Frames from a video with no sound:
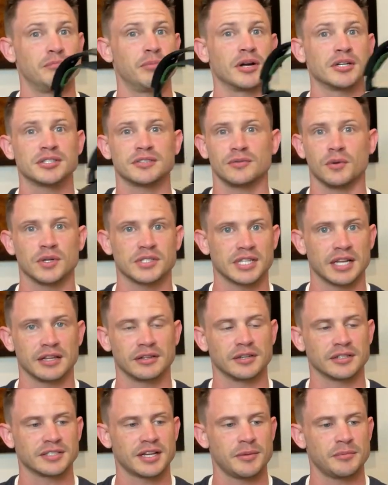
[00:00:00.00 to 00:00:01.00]
bunch of ones that I
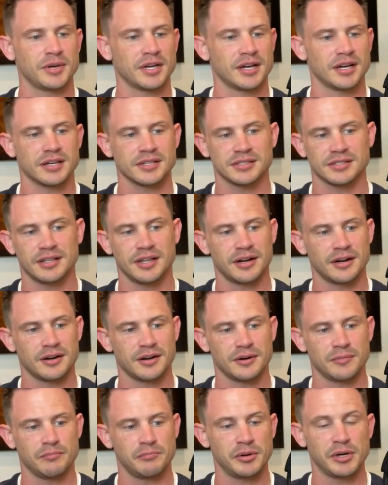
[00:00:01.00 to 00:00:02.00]
looked at because
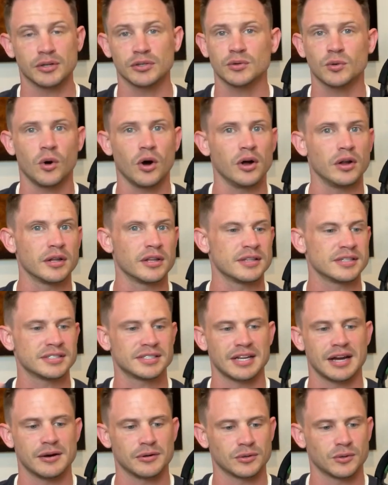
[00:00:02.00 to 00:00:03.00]
their build quality, the
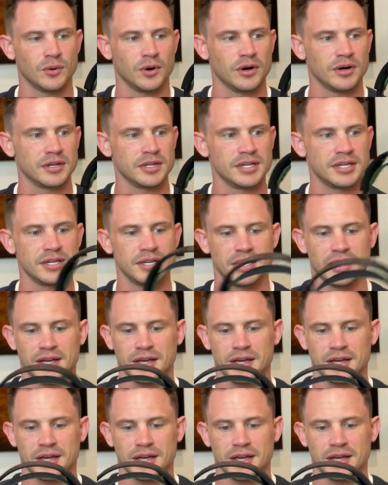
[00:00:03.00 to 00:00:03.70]
sound quality,